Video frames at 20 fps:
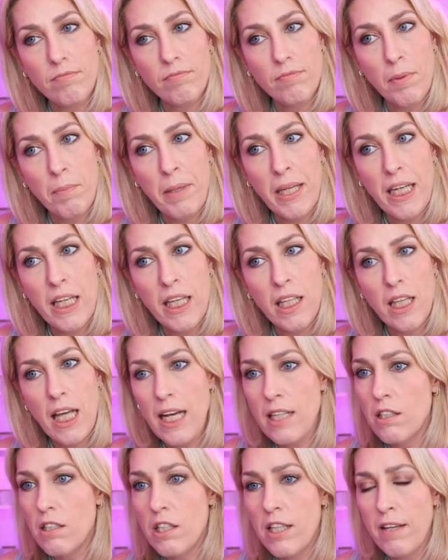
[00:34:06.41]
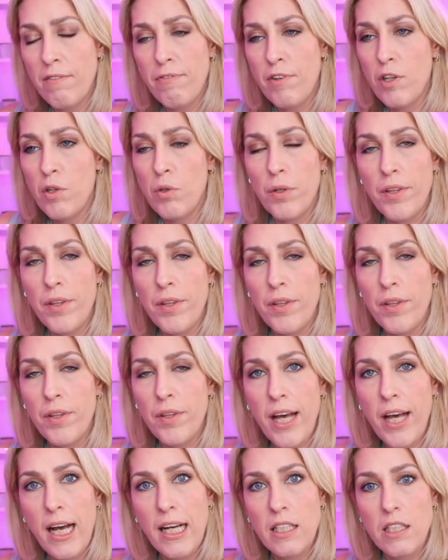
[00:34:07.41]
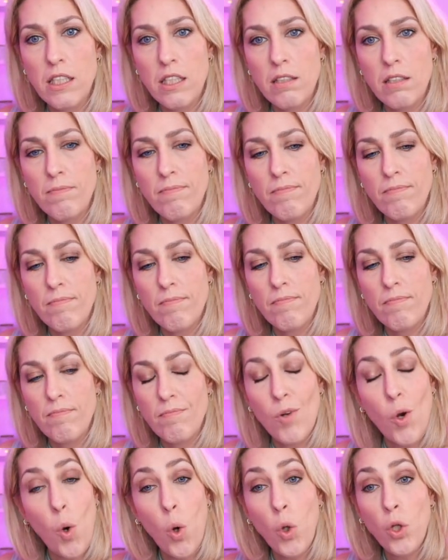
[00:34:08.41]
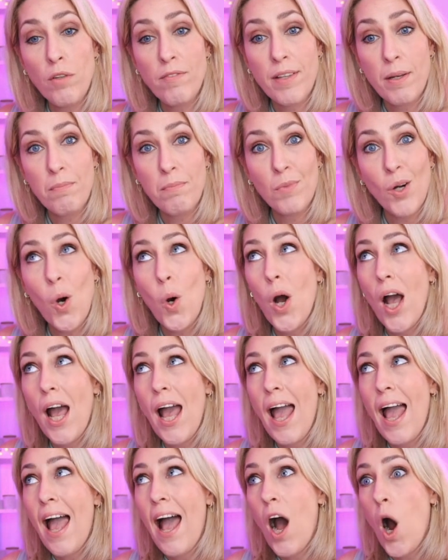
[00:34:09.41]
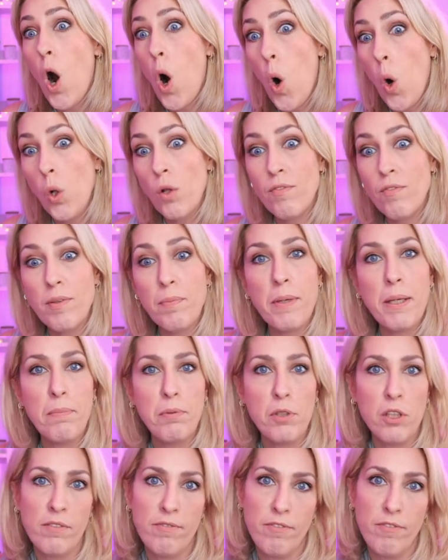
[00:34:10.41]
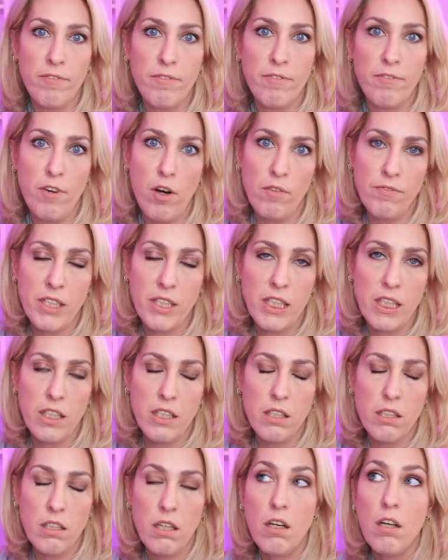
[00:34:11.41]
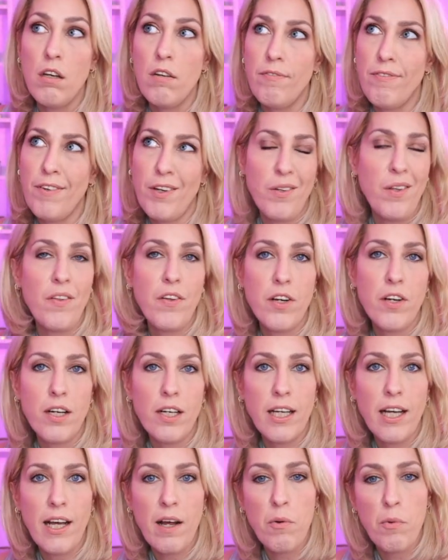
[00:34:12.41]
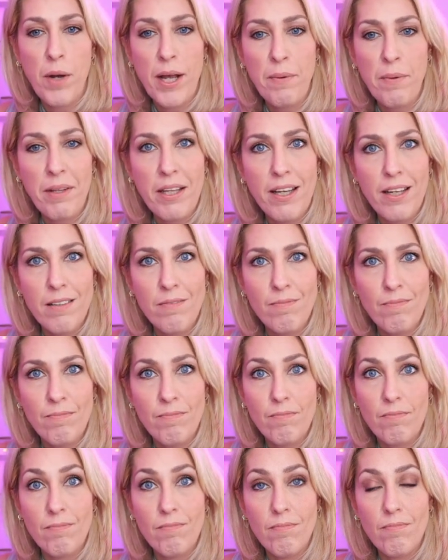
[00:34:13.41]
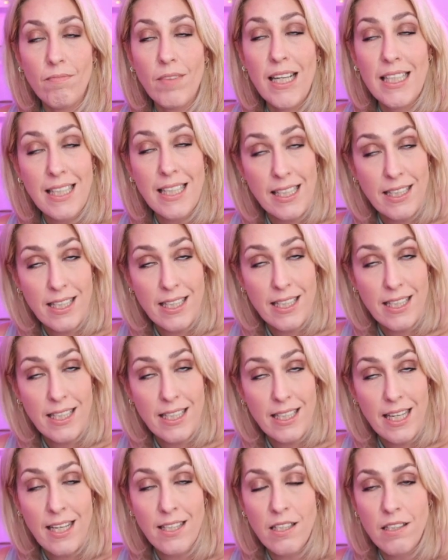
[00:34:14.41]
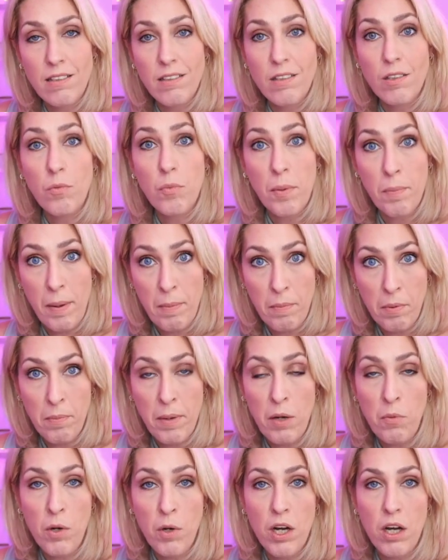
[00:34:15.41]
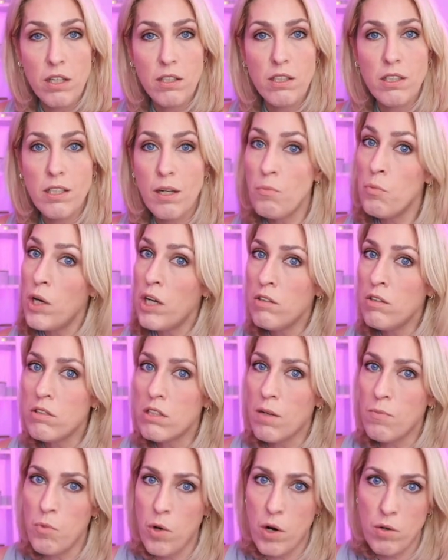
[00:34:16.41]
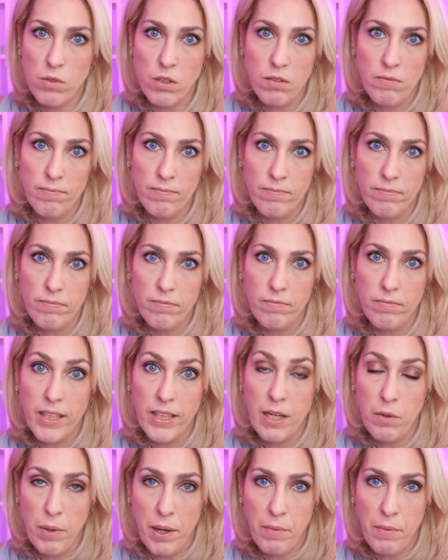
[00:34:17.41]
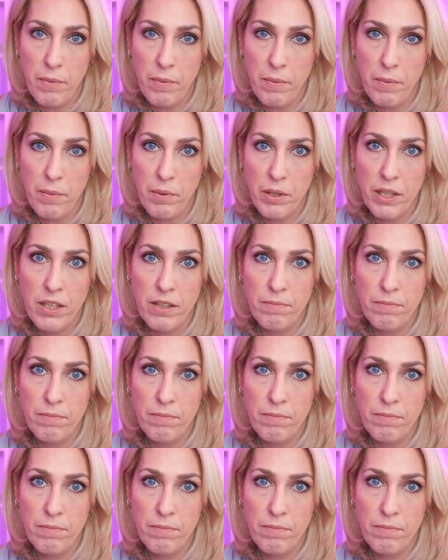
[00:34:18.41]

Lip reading: meaning that they feel that all of them, all of the people involved in this, feel that they're going to get away with it. As I said, remember my words, some will, some won't get away with it.